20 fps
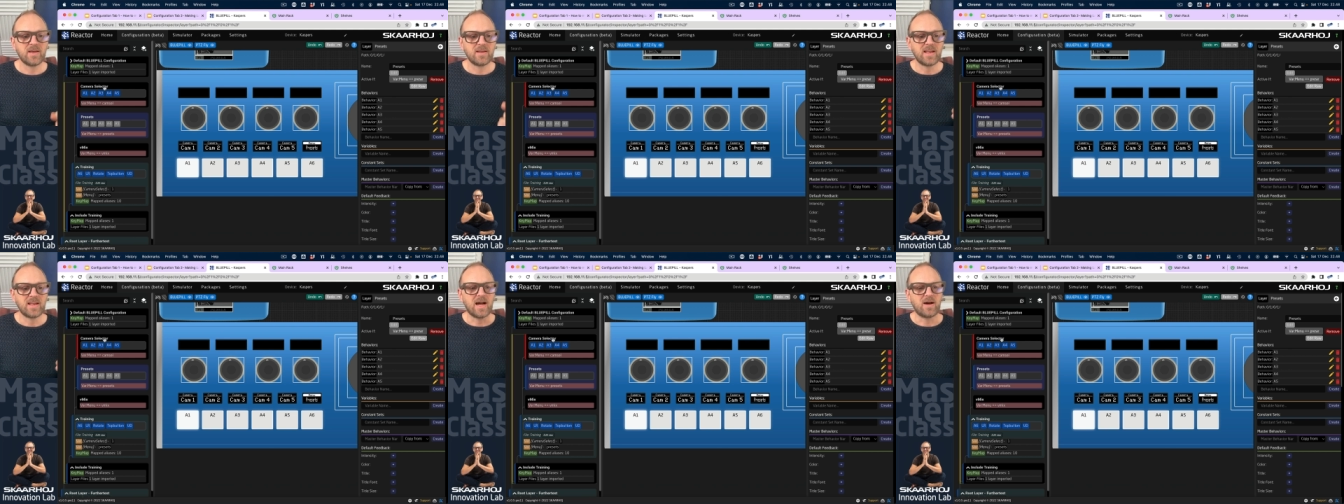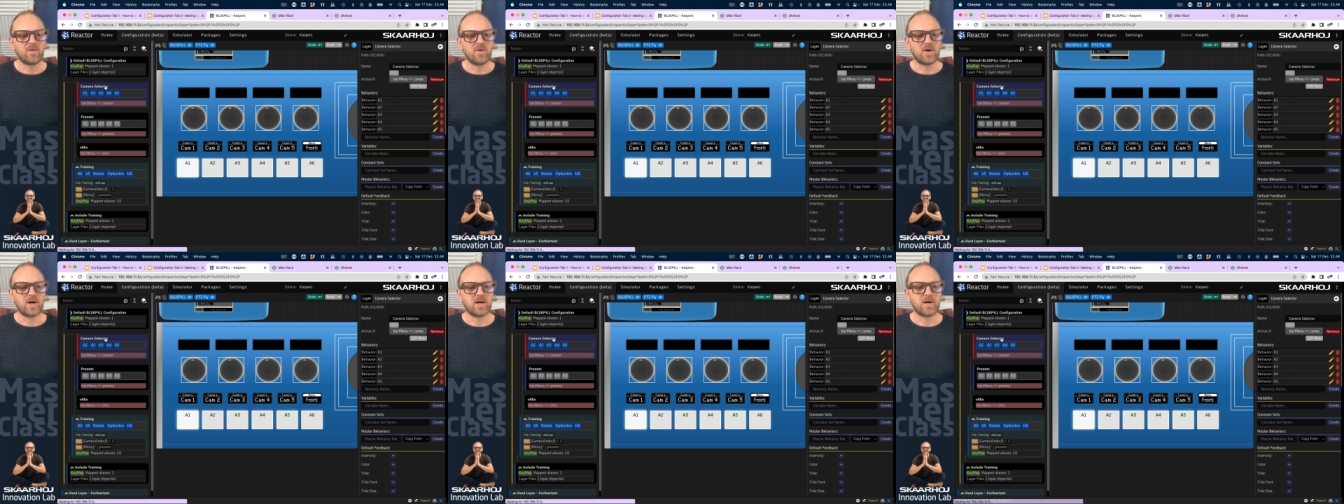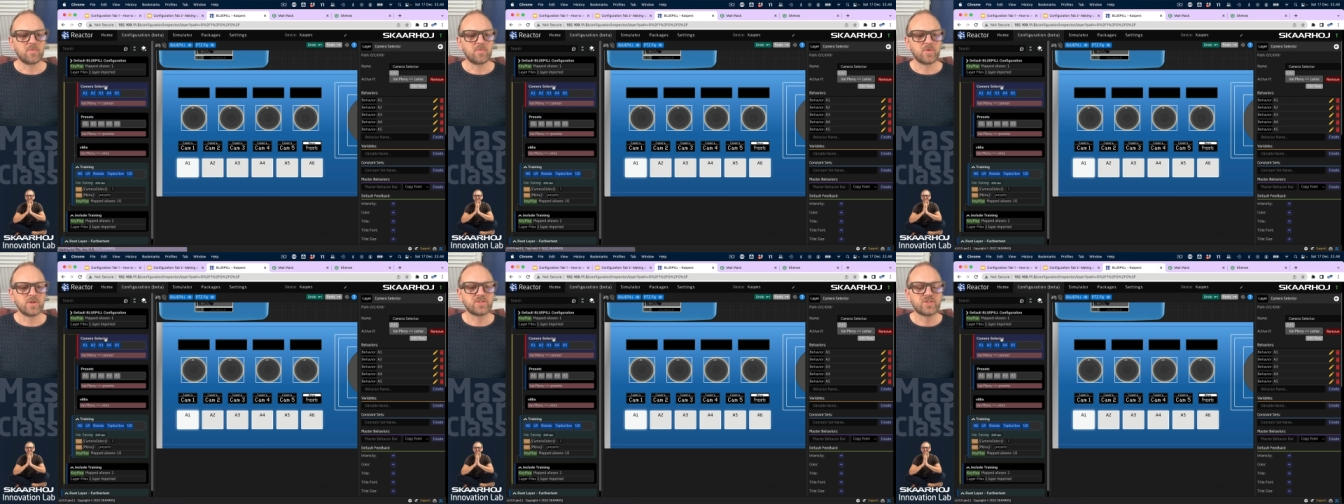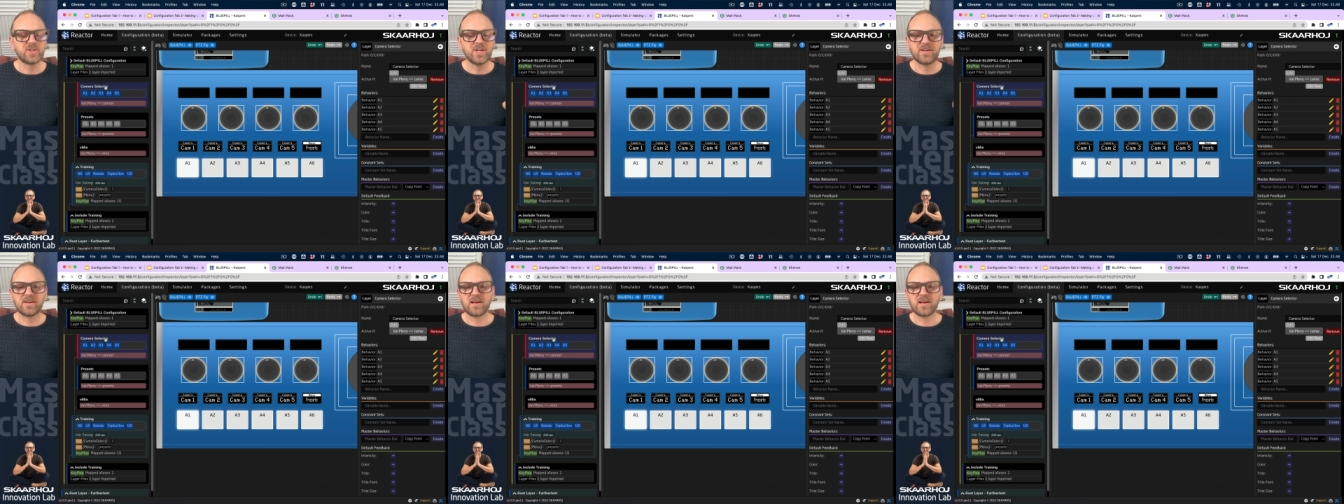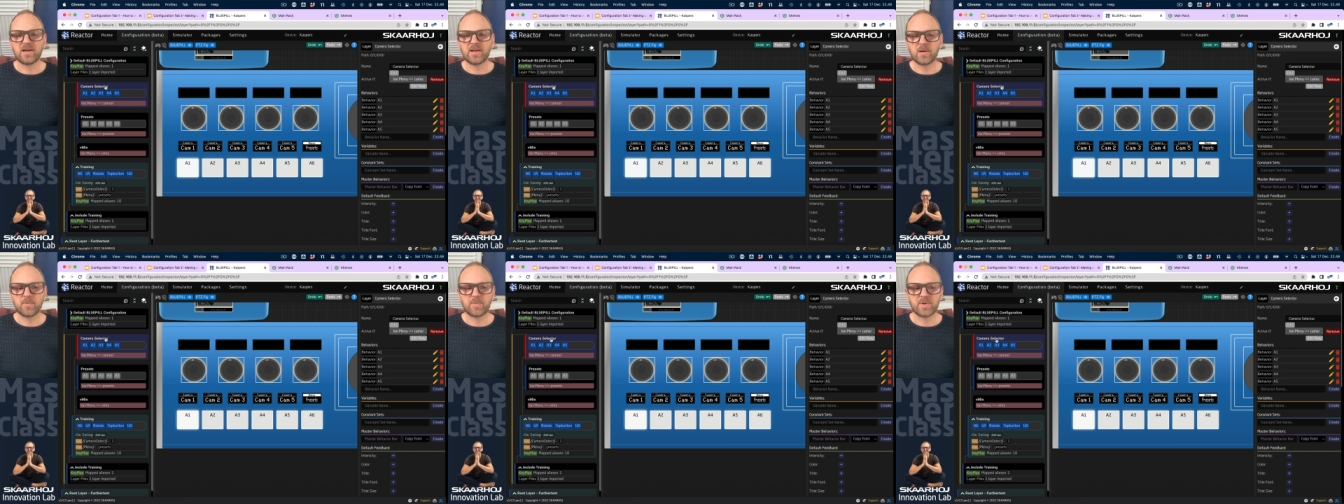Now, um, we cheated a
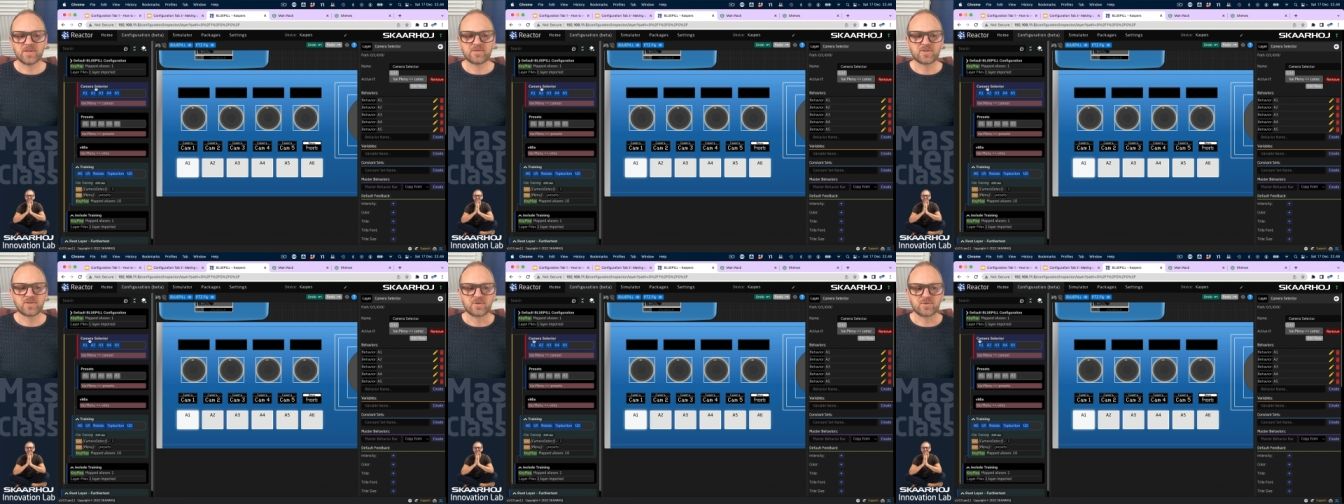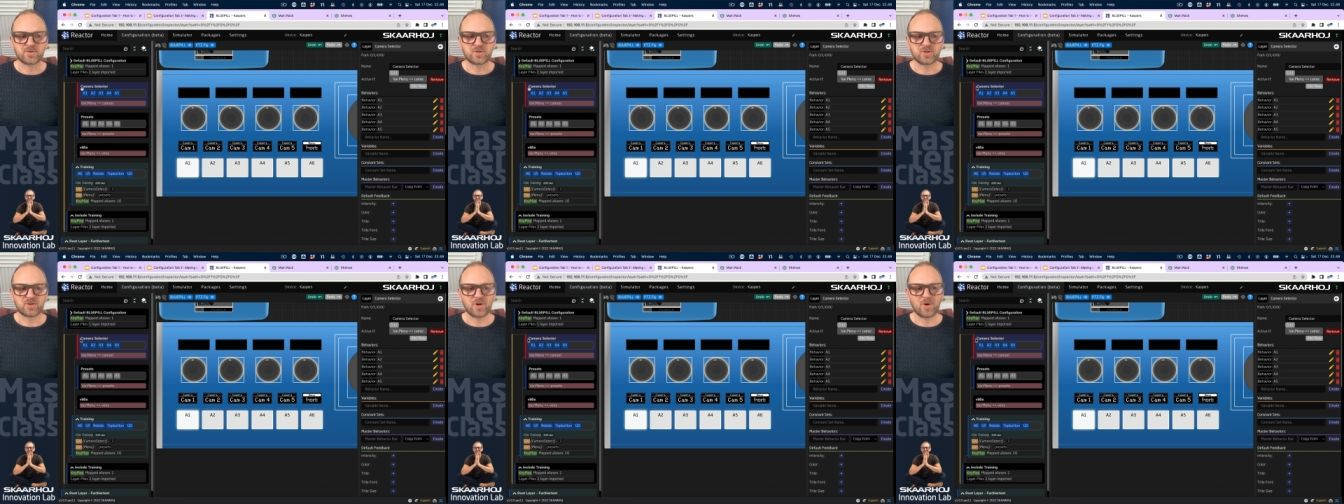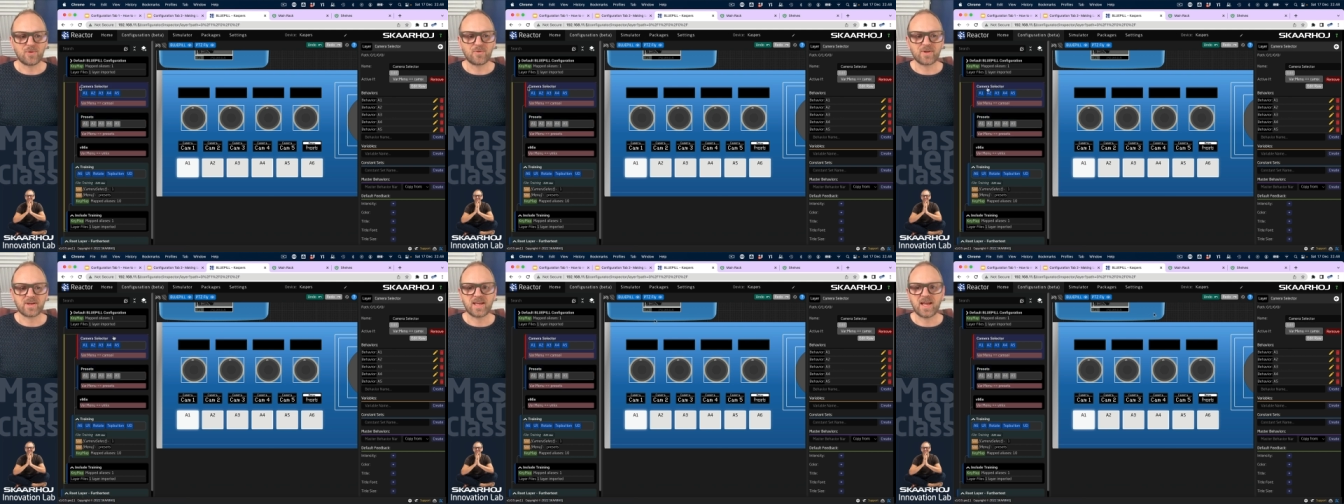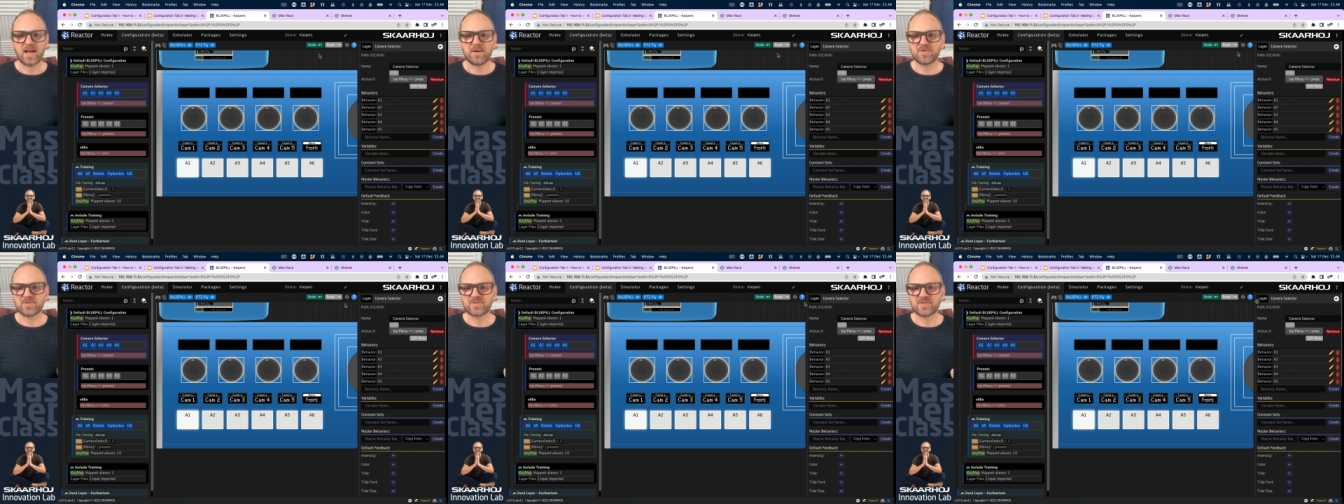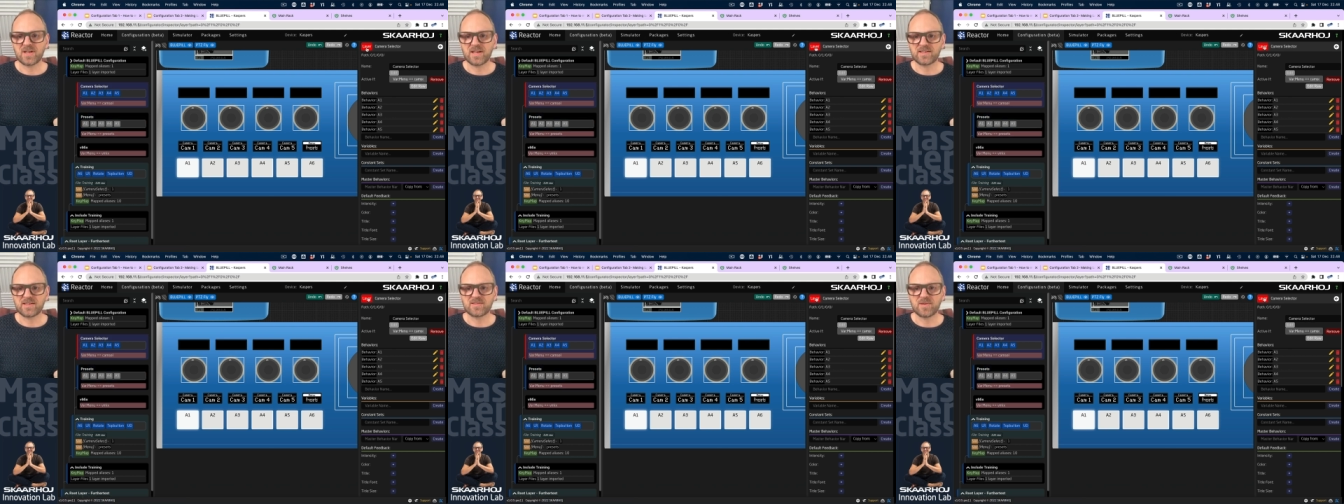little bit to show the camera
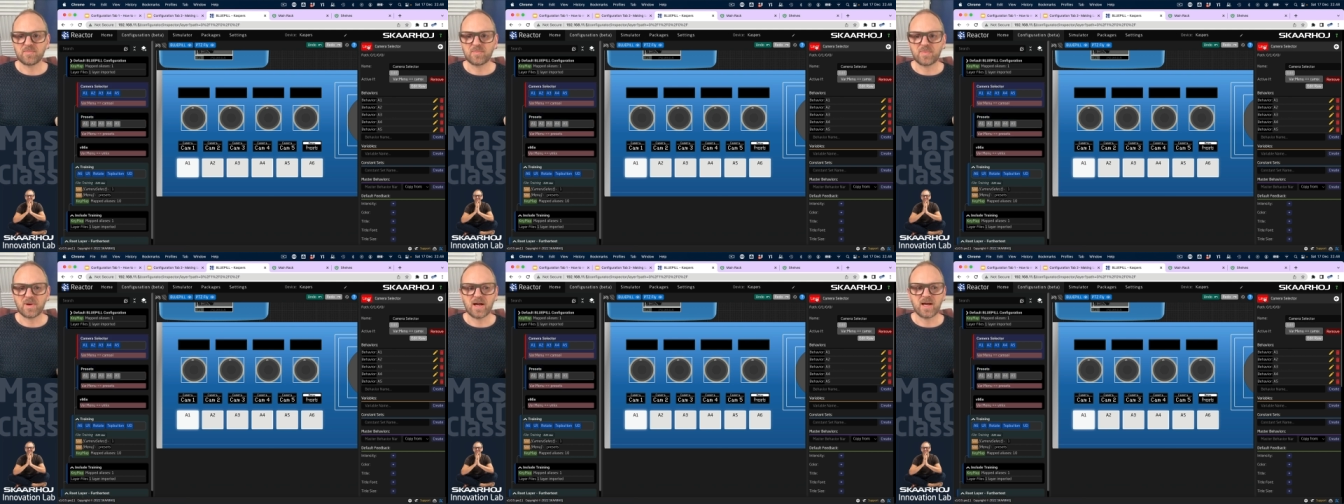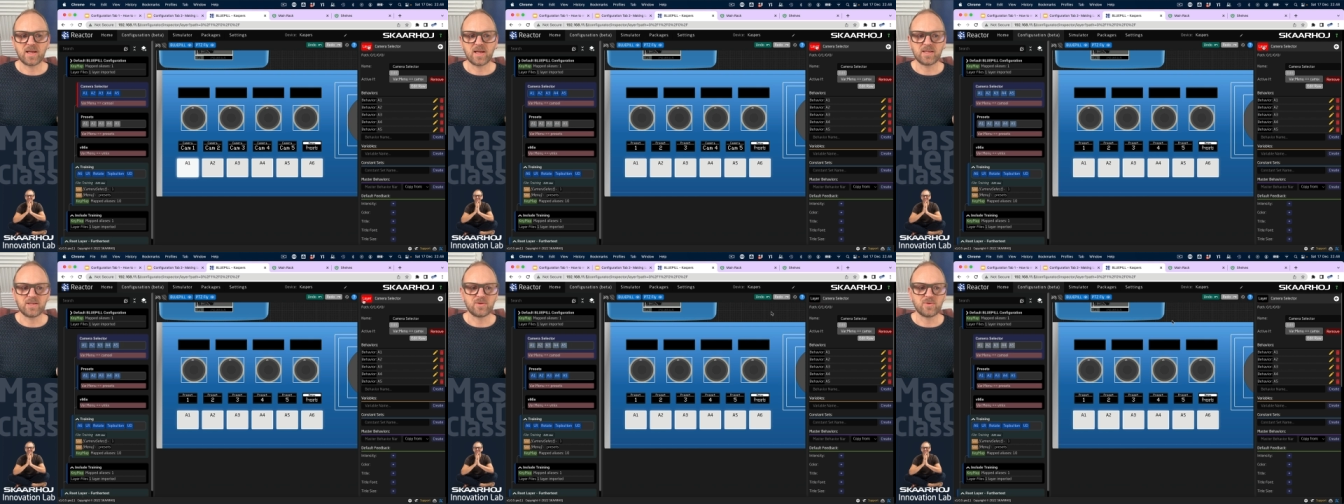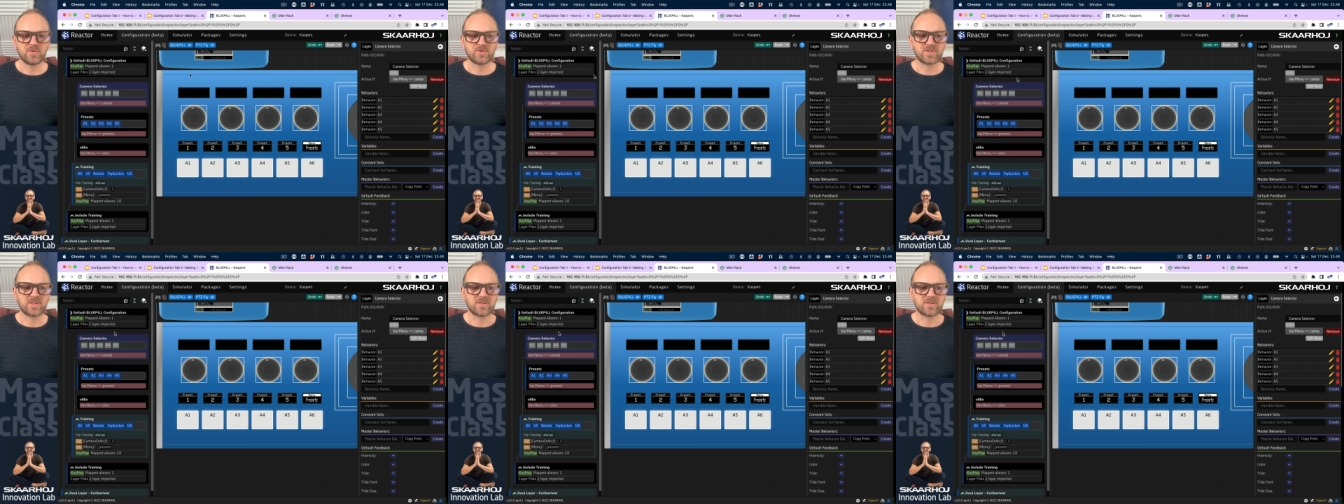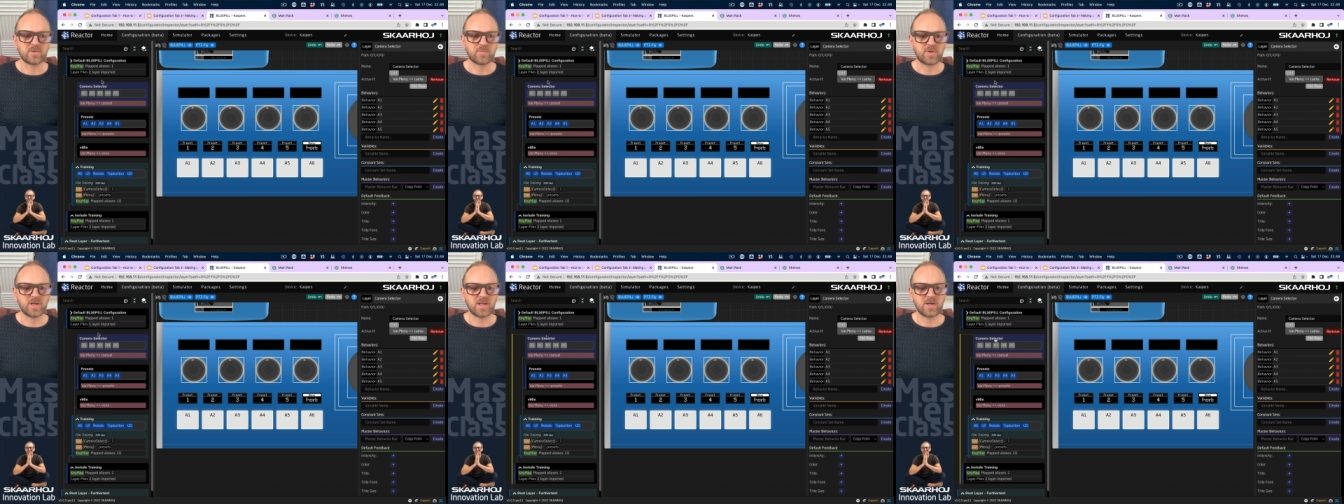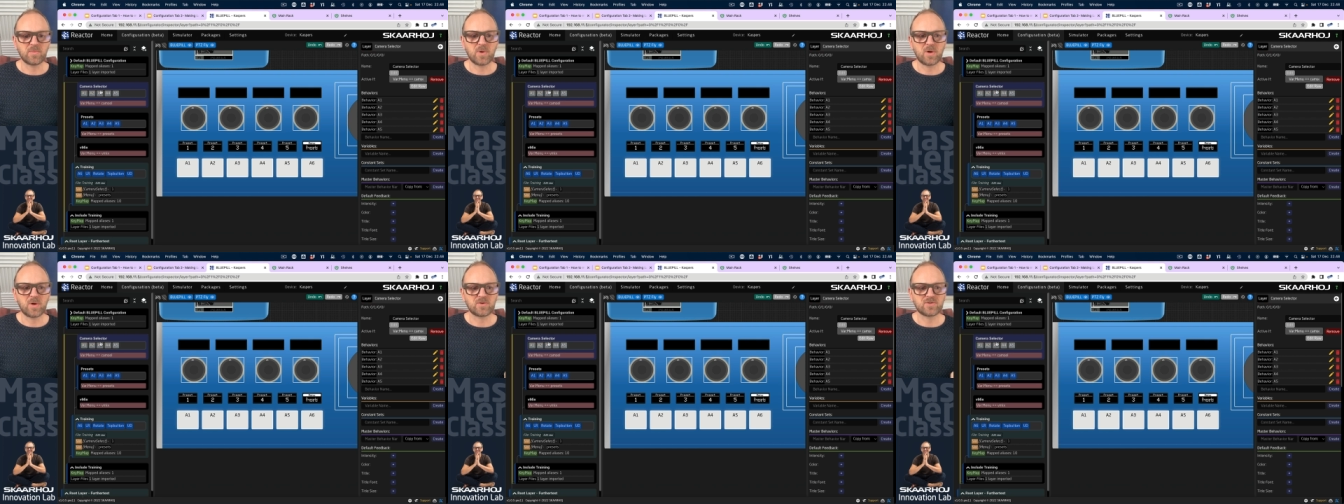selector by using the
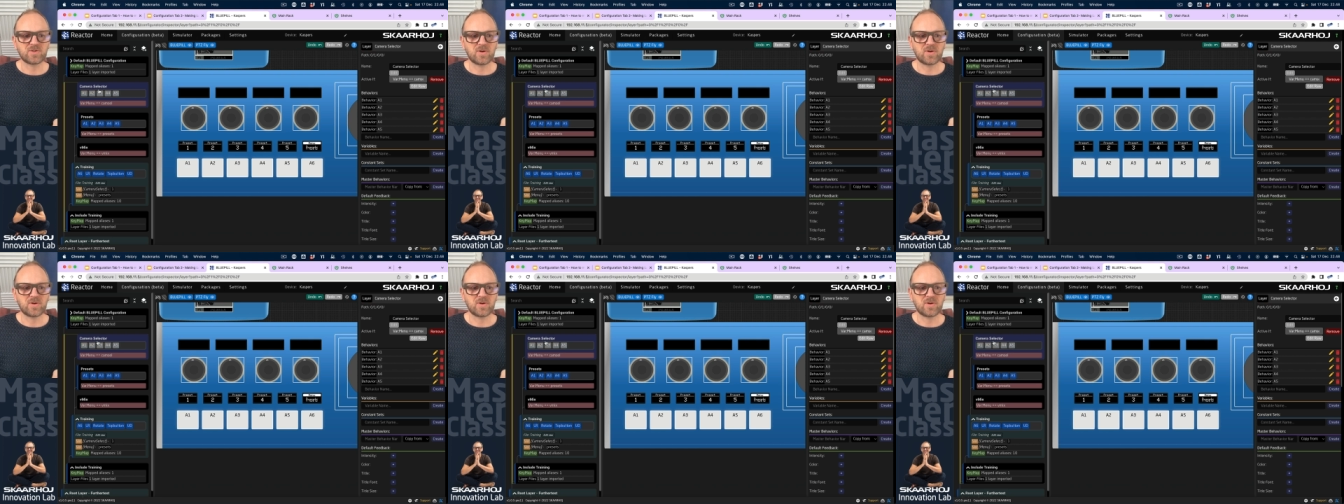pin mode,